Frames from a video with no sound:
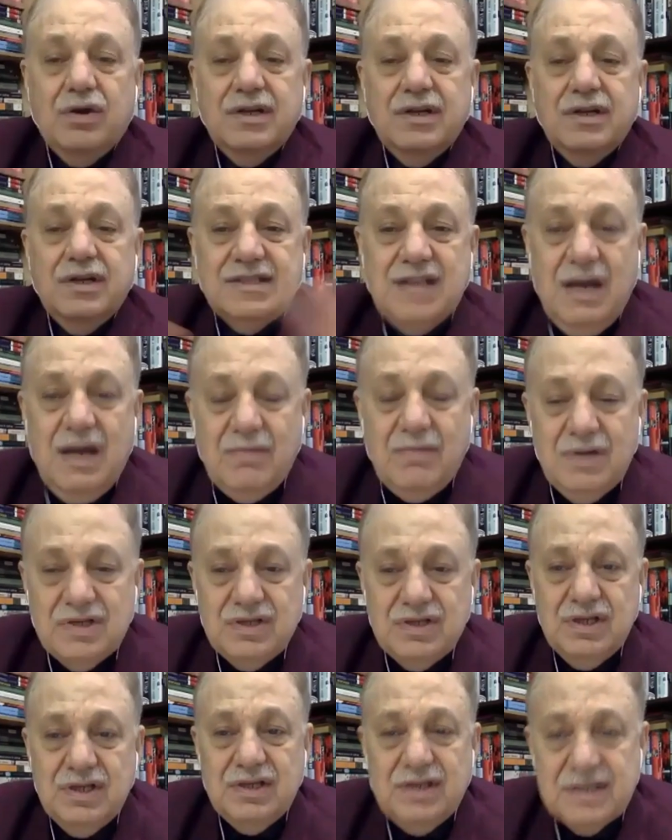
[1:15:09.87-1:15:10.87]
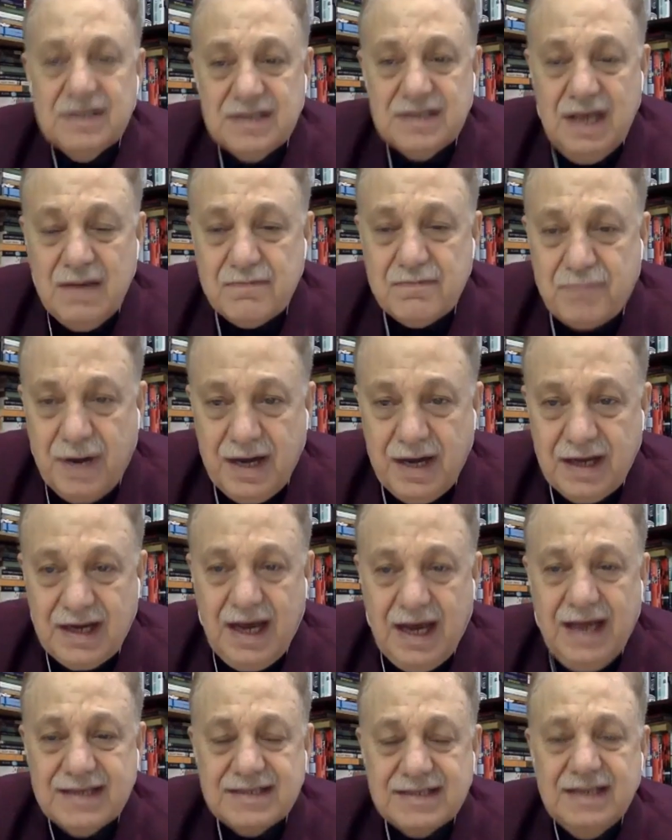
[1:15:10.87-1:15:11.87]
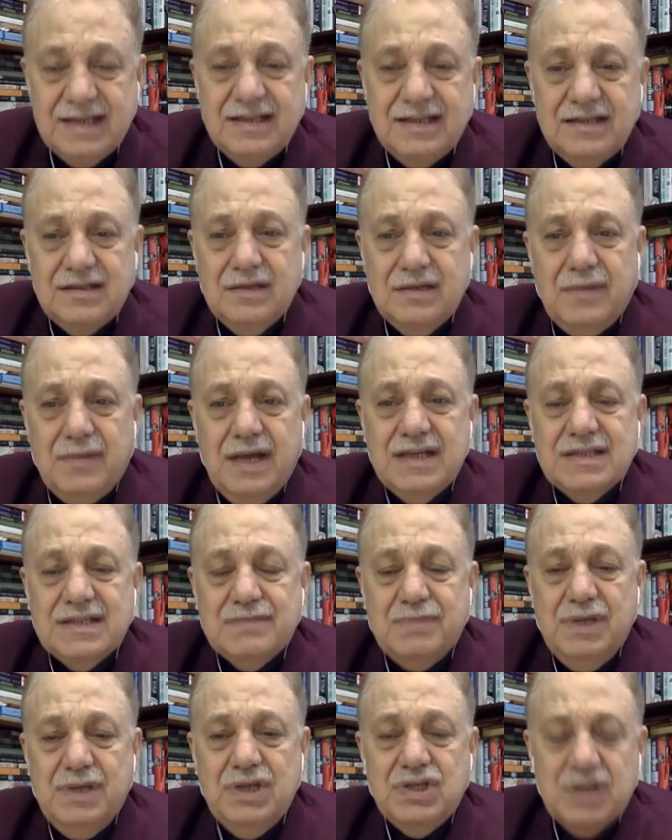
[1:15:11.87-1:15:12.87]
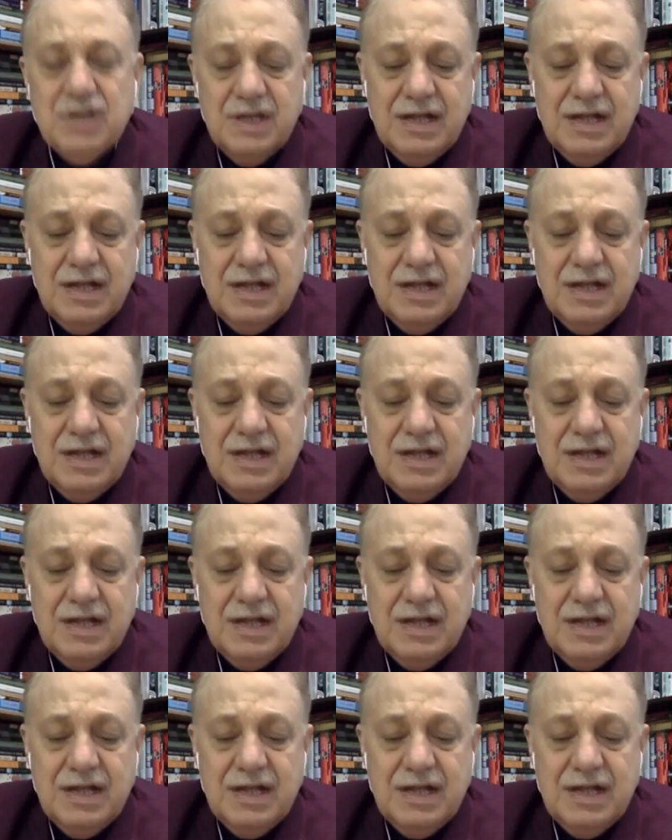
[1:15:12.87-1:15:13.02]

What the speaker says: or establish its empire. I said it in my speech